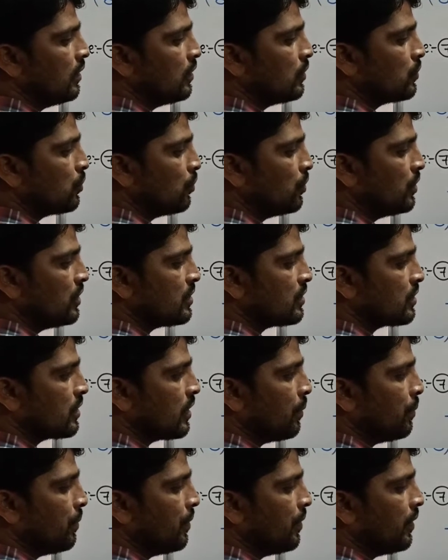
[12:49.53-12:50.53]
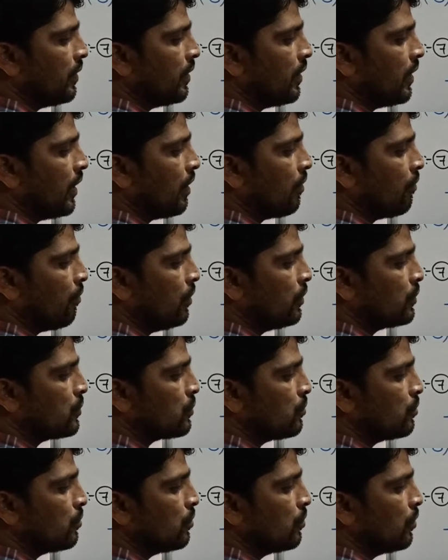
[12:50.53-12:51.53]
So this can be equal
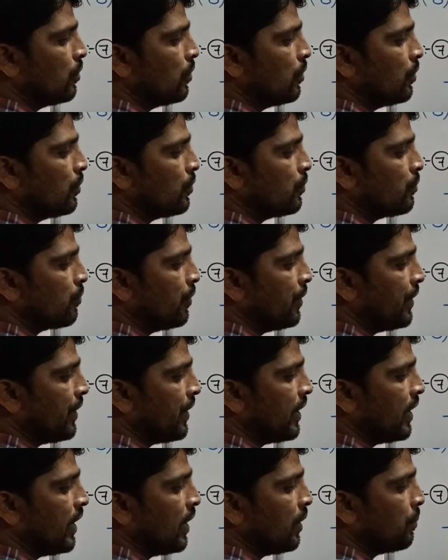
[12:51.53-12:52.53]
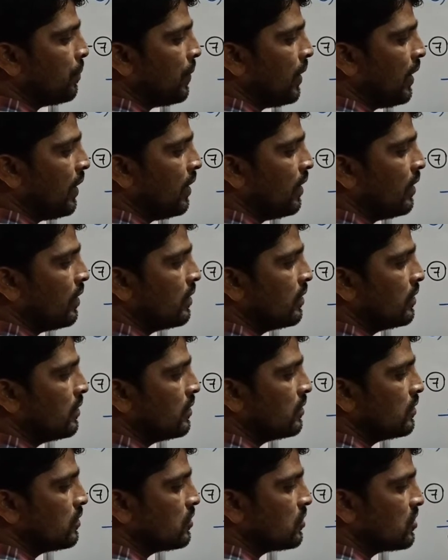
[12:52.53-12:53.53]
to 29 by
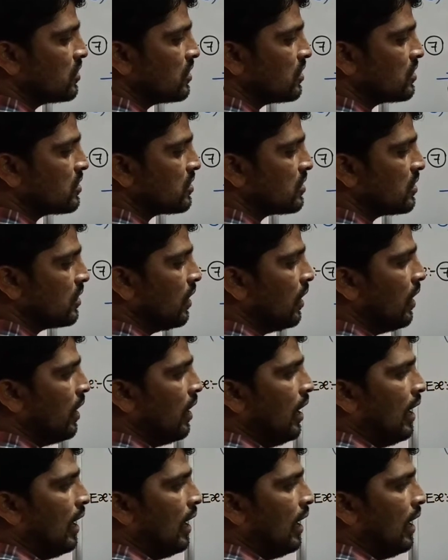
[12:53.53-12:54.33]
6.